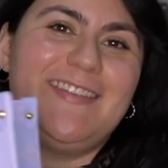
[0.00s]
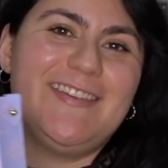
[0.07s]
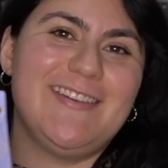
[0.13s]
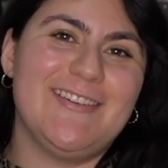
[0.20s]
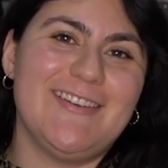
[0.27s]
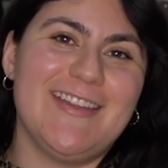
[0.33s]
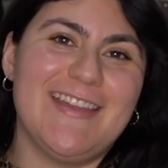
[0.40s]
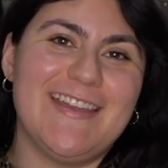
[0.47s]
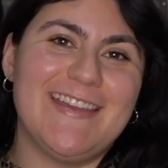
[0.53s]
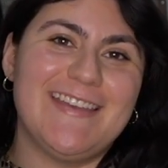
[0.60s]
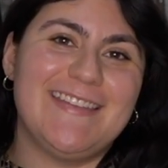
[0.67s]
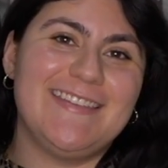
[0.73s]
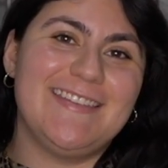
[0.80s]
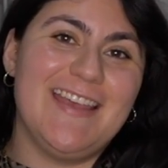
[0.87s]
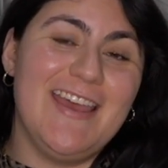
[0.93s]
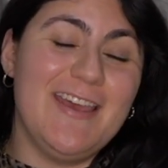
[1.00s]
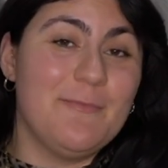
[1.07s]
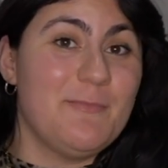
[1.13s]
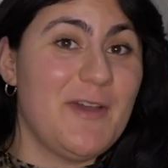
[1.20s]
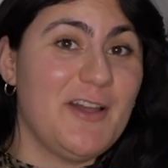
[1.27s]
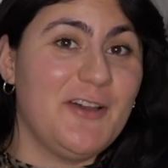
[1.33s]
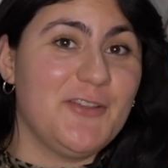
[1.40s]
here is
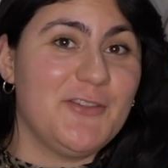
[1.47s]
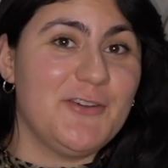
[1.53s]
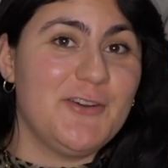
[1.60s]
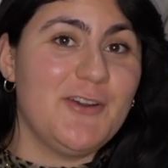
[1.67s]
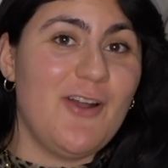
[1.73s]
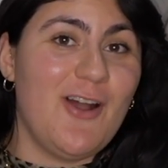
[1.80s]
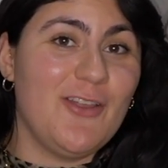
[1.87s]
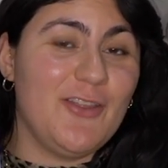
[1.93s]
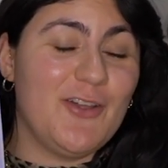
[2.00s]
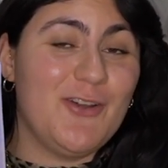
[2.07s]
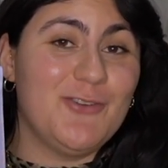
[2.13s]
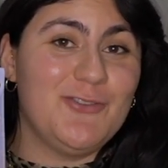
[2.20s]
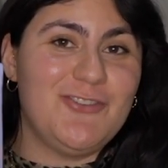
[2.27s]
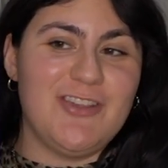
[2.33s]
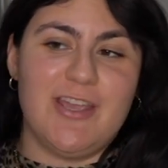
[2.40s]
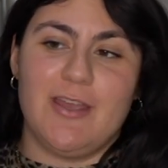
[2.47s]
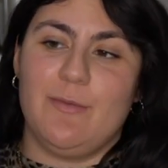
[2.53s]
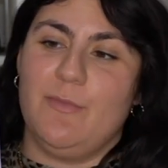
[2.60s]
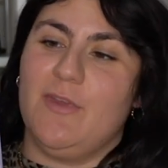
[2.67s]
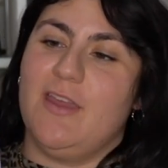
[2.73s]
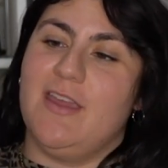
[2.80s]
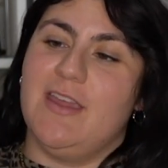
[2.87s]
my other On The Go G
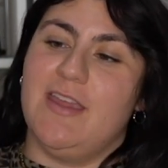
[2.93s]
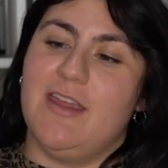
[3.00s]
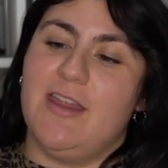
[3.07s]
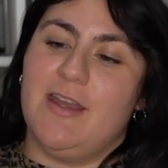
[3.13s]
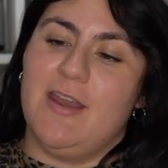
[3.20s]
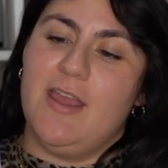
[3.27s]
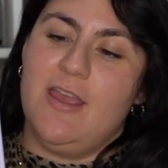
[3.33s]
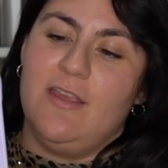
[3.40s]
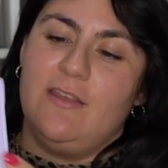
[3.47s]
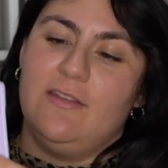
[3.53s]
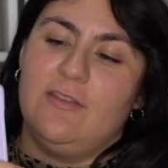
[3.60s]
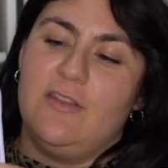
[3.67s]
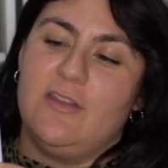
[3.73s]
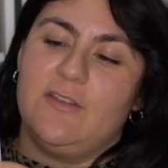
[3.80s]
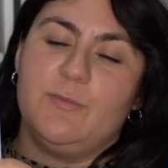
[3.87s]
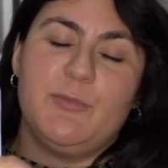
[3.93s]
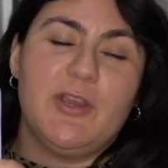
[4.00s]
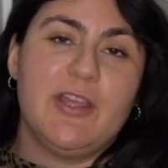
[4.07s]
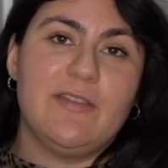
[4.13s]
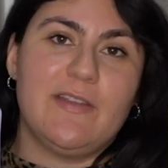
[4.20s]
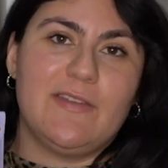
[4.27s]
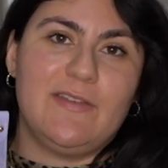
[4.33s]
M in the Spring
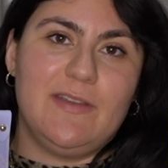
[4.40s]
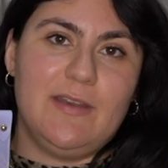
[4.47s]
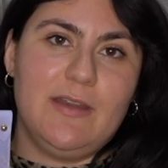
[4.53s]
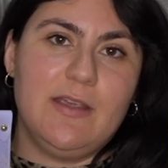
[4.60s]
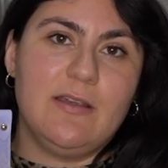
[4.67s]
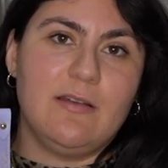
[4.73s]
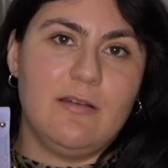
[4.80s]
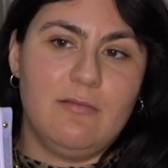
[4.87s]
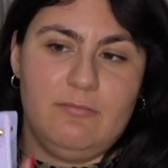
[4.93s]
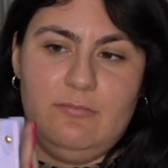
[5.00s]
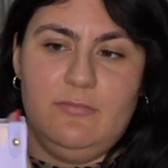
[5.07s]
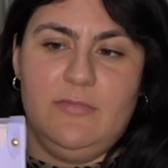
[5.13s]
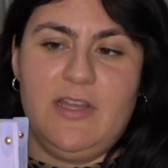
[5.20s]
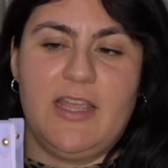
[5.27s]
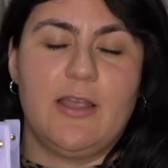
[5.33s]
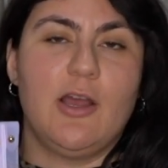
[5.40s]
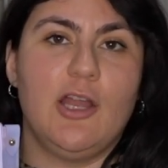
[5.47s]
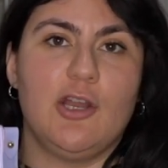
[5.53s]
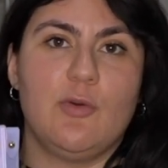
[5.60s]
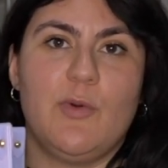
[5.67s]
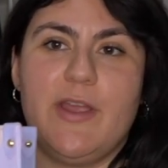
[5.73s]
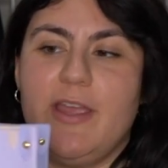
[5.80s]
in the City like
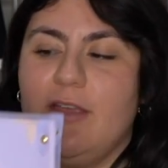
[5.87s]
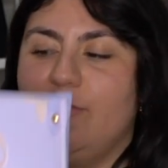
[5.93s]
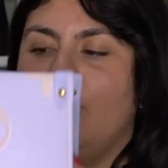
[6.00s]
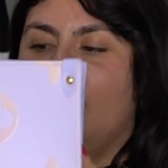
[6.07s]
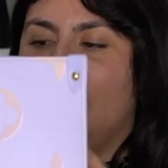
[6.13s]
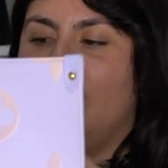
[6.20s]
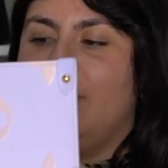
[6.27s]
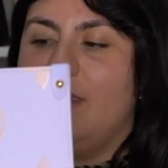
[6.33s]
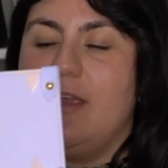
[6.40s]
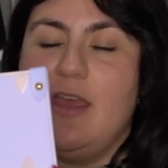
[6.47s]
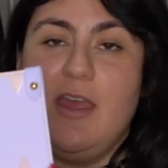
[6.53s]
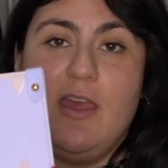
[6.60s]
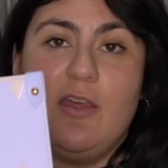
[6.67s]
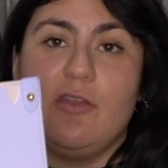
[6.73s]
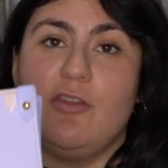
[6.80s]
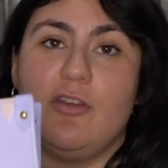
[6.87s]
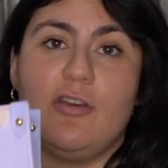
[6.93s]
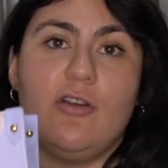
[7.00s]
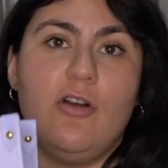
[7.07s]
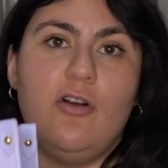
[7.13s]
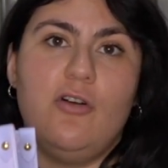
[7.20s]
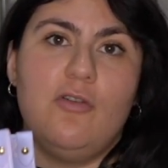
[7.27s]
colorway. As you can see,
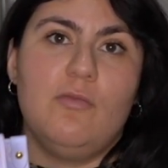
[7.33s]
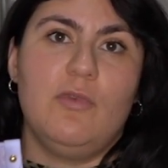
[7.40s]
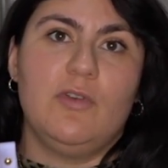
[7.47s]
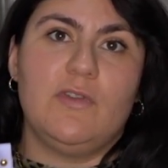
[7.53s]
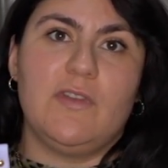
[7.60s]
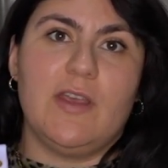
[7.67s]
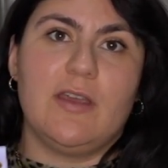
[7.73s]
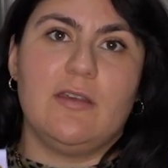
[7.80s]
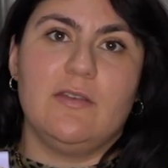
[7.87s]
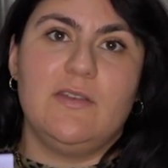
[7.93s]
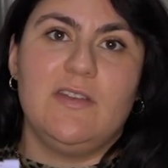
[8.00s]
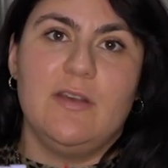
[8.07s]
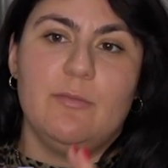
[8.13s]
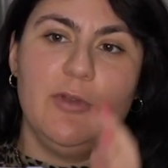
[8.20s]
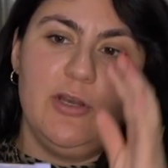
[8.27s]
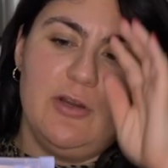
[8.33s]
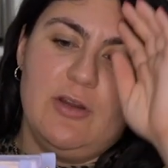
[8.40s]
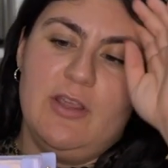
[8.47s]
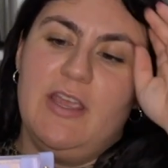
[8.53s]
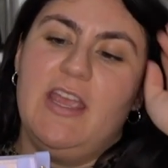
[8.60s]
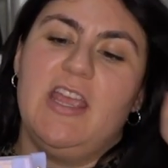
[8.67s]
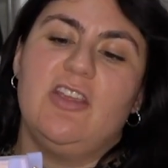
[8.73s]
they're almost like similar.
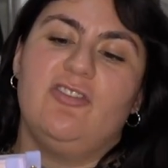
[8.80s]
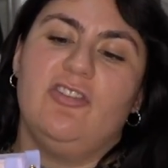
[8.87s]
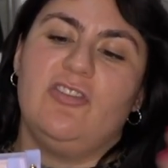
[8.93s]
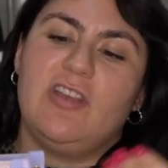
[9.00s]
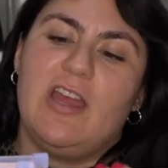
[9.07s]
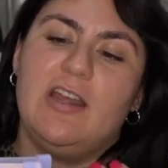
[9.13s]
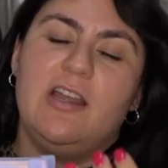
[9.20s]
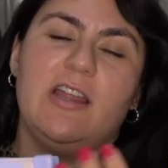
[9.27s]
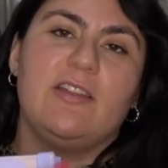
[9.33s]
It's just kind of